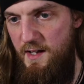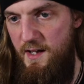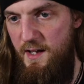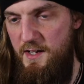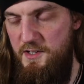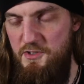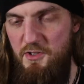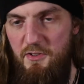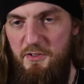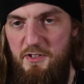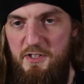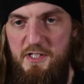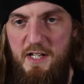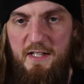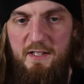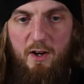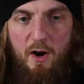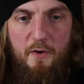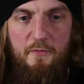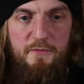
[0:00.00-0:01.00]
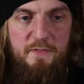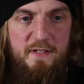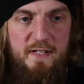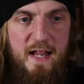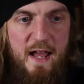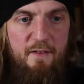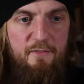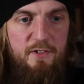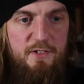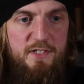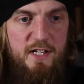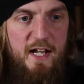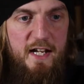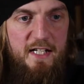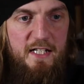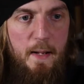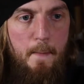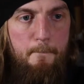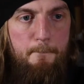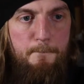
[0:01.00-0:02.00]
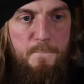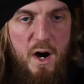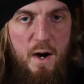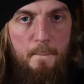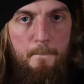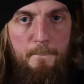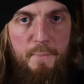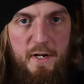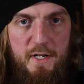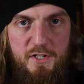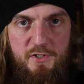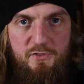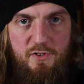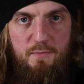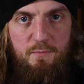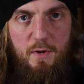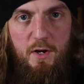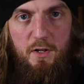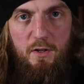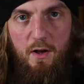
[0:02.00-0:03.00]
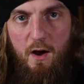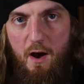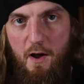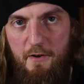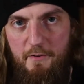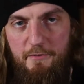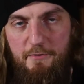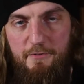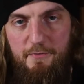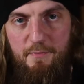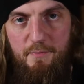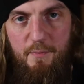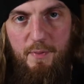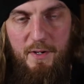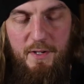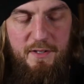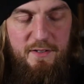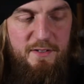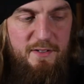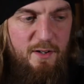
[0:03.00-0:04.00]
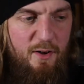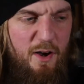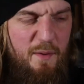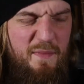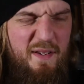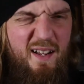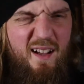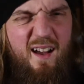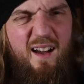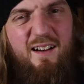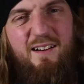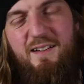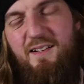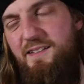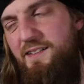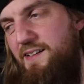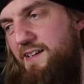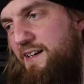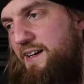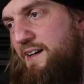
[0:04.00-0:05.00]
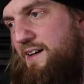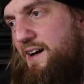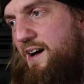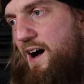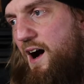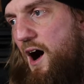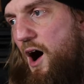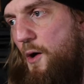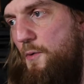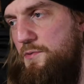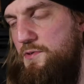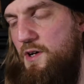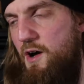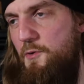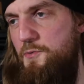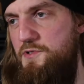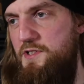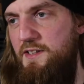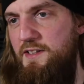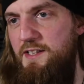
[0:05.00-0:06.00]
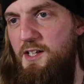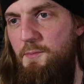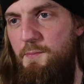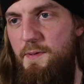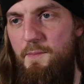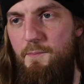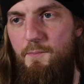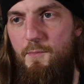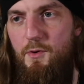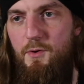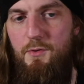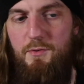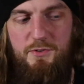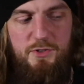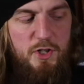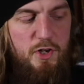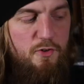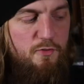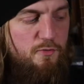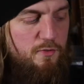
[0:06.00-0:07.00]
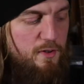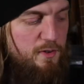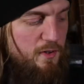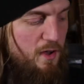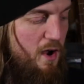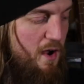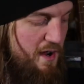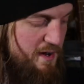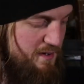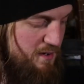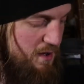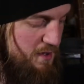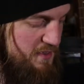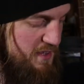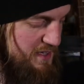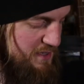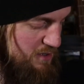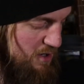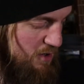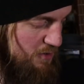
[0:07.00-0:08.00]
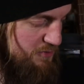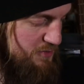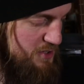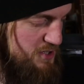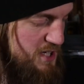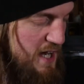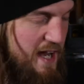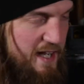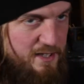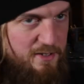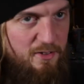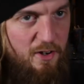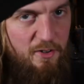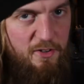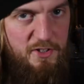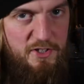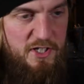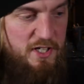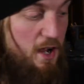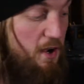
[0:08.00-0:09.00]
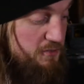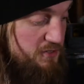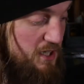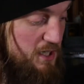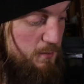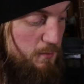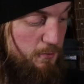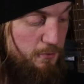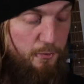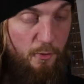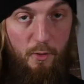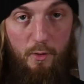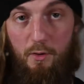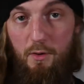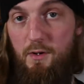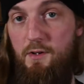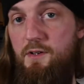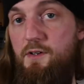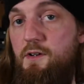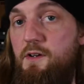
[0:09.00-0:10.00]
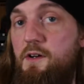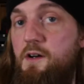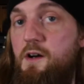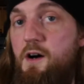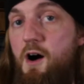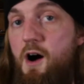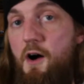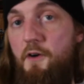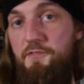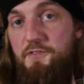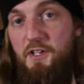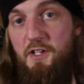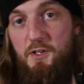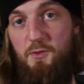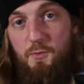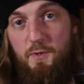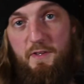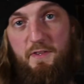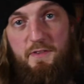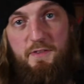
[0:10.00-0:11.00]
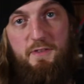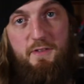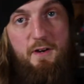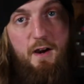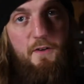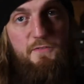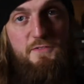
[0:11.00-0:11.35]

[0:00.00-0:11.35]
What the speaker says: It's not to say that I've never taken a bum picture in my life, but you know what I mean? I was a little bit more too reliant, I think, on the technology. I've done it before. I've done it with